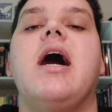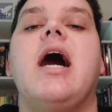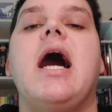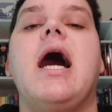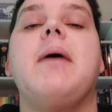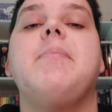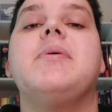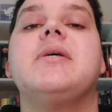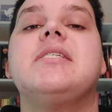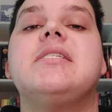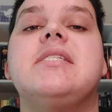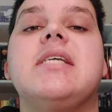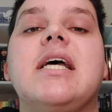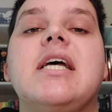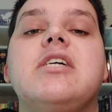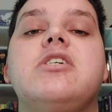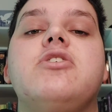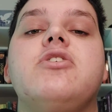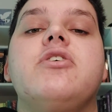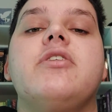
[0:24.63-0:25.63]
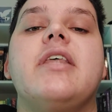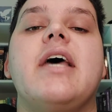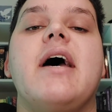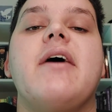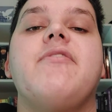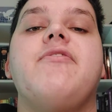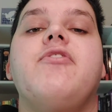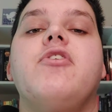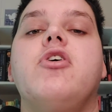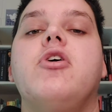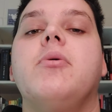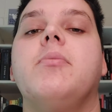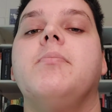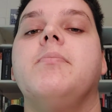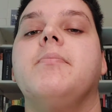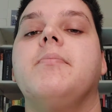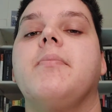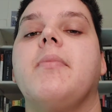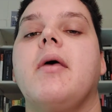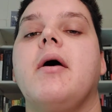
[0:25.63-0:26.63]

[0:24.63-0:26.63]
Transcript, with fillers: I beseech you therefore,